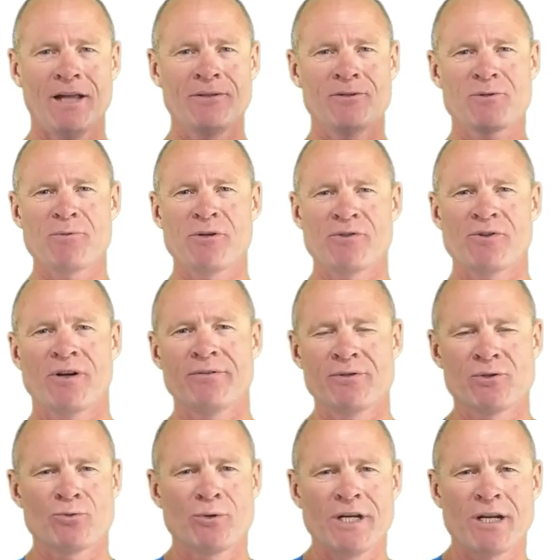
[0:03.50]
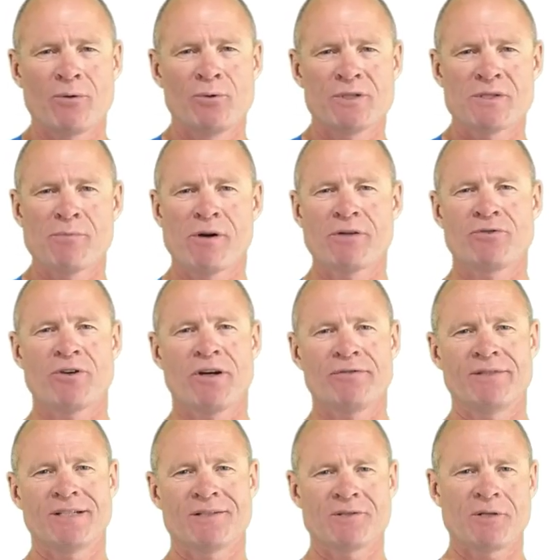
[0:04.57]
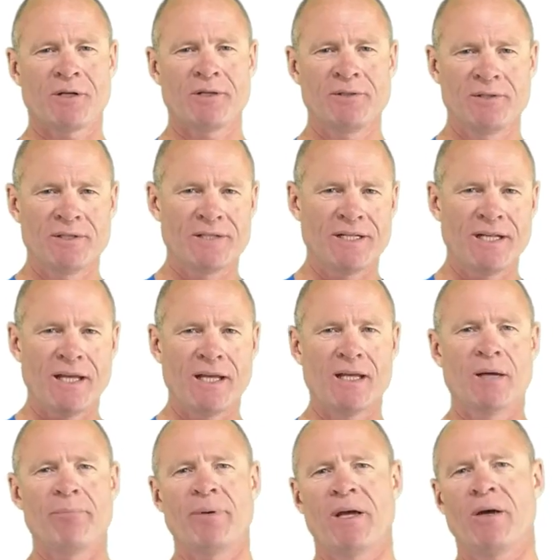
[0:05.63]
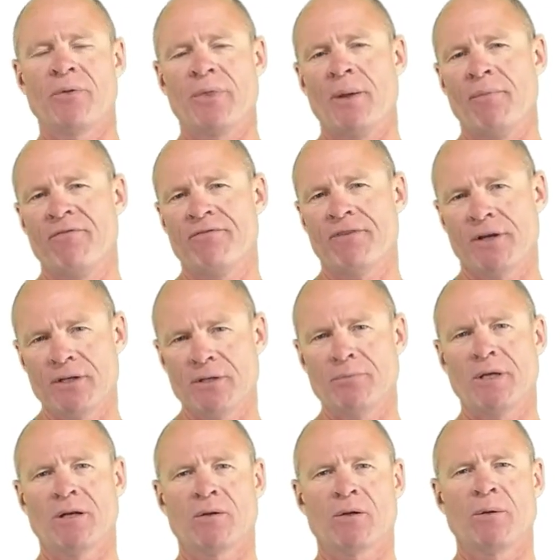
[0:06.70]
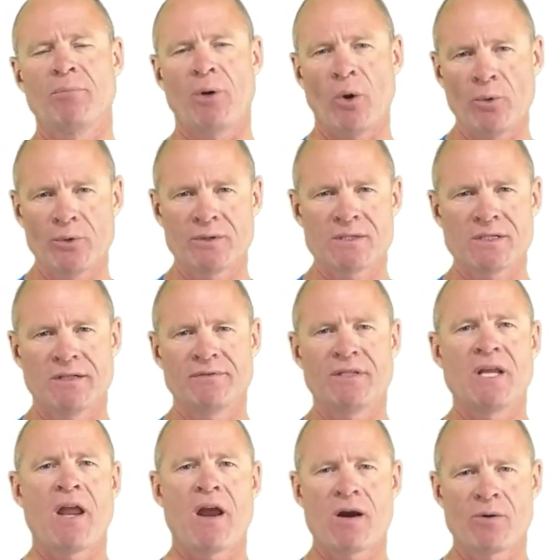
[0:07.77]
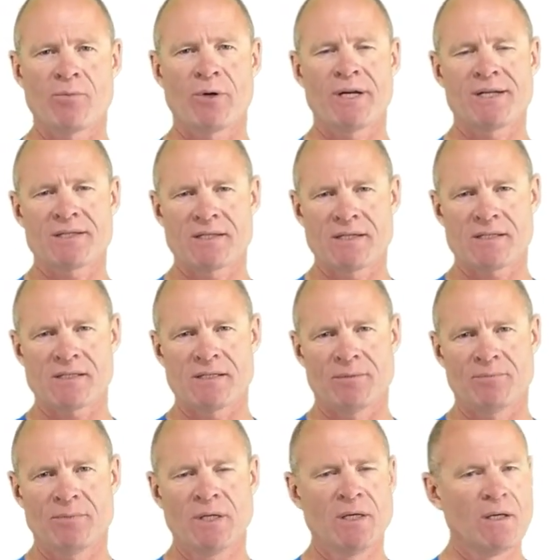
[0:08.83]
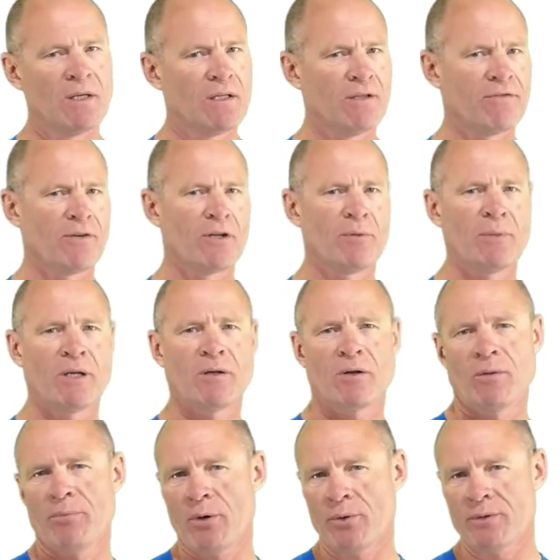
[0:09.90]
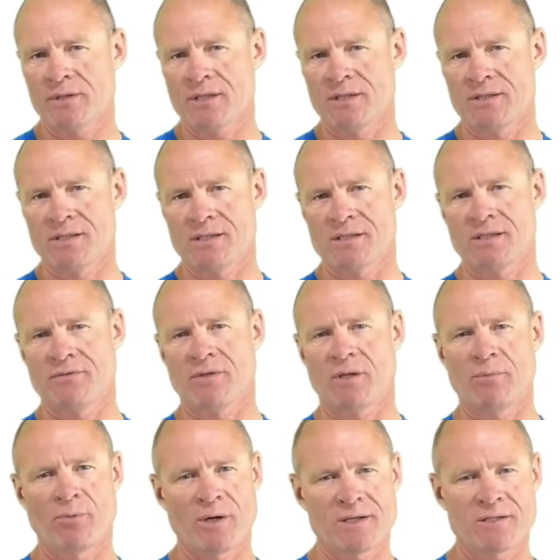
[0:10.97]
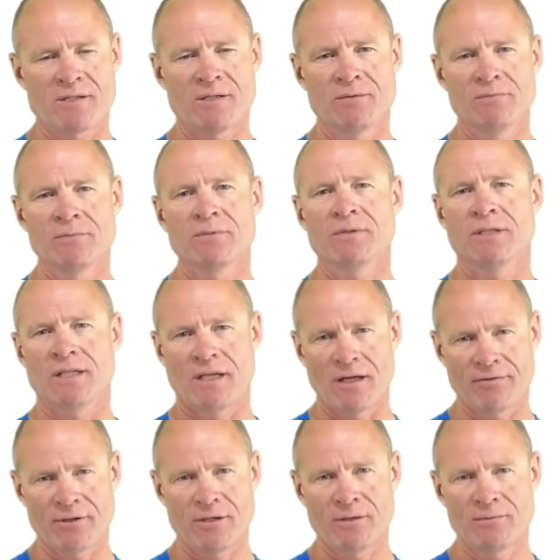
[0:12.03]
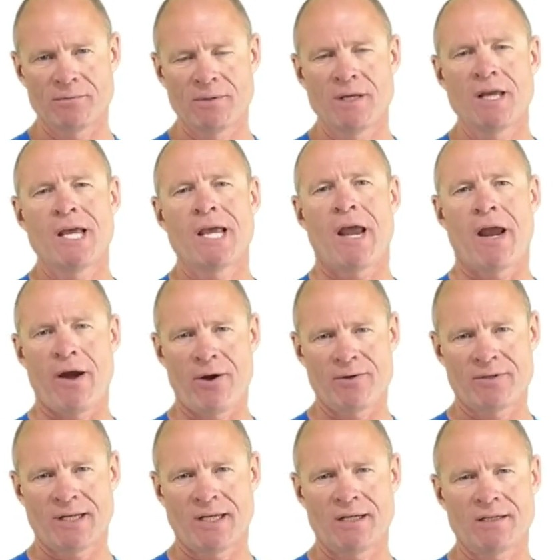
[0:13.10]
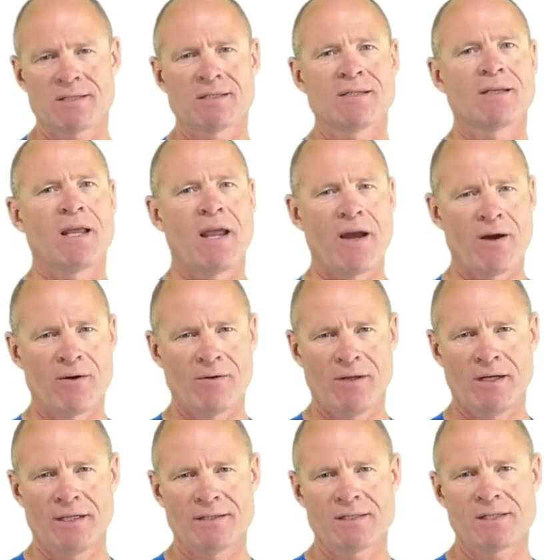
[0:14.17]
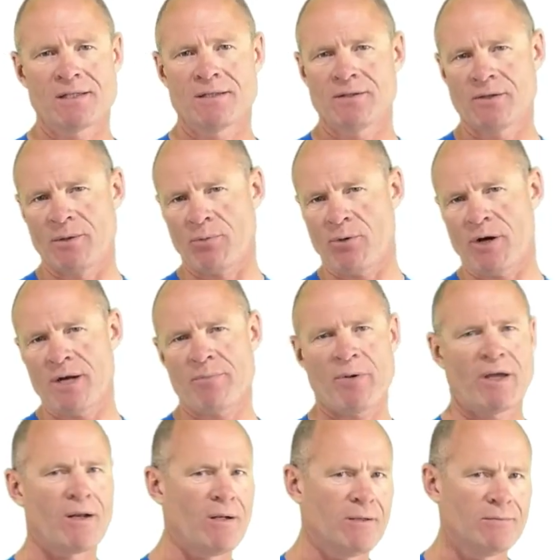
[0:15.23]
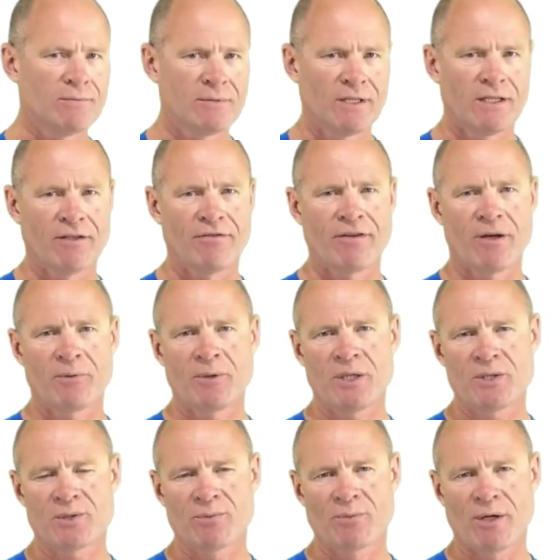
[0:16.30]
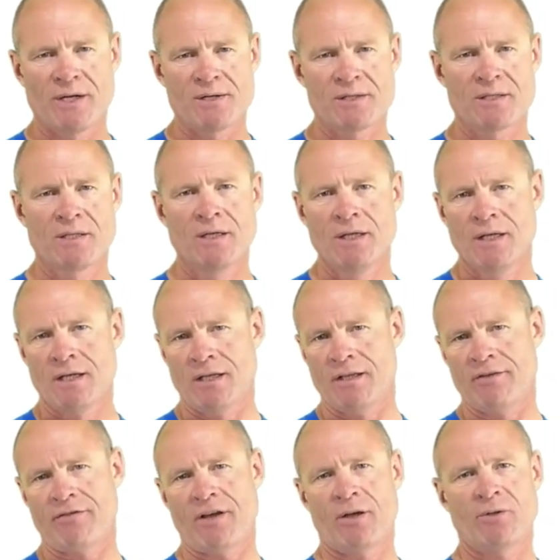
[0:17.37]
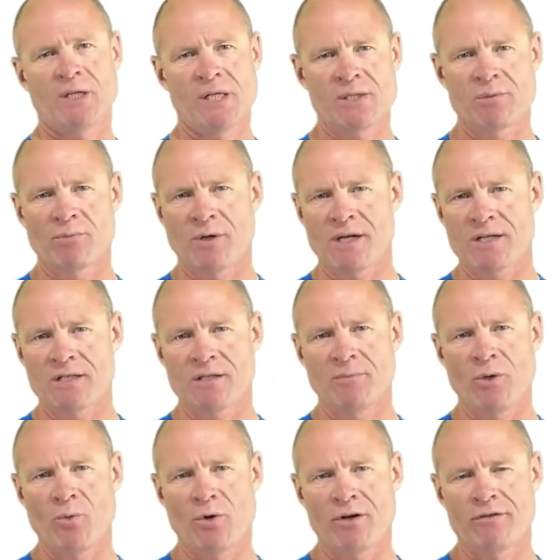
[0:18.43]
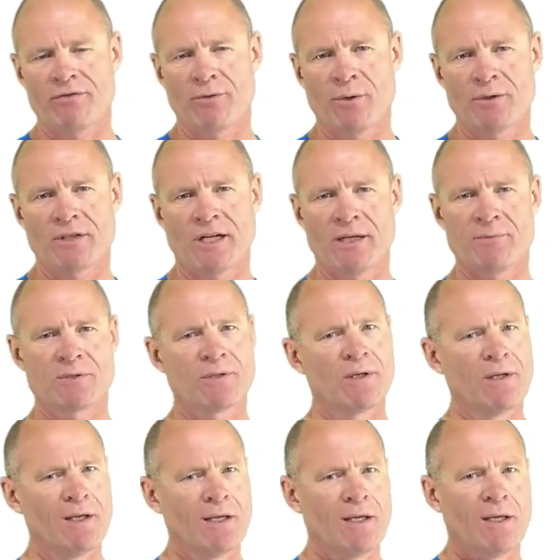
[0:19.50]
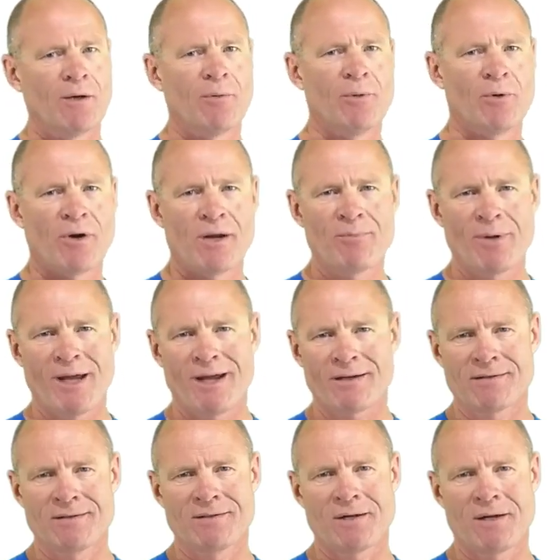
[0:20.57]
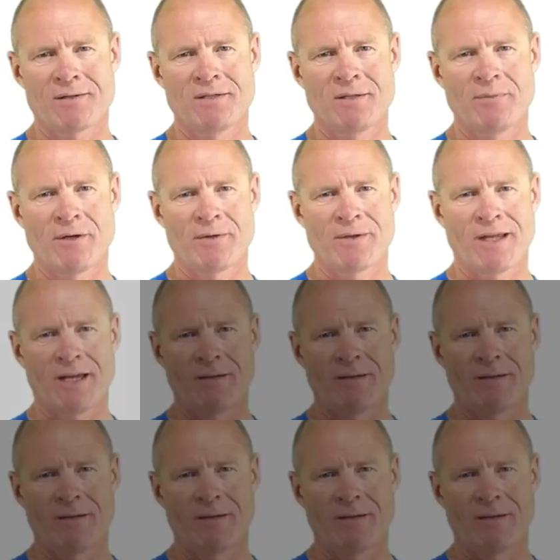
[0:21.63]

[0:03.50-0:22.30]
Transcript: Hi there, Smart Drivers. Rick with Smart Drive Test talking to you today about the fundamental components of the air brake system. The fundamental components consist of the compressor, the governor, air tanks, air lines, the brake pedal, and the foundation brakes. And the foundation brakes can be one of four types. We'll be right back to talk to you about